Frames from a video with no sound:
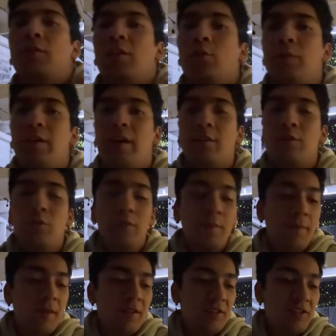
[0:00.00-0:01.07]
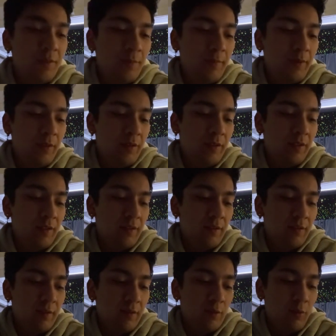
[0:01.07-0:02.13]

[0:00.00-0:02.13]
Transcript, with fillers: As soon as we got to the mothership building,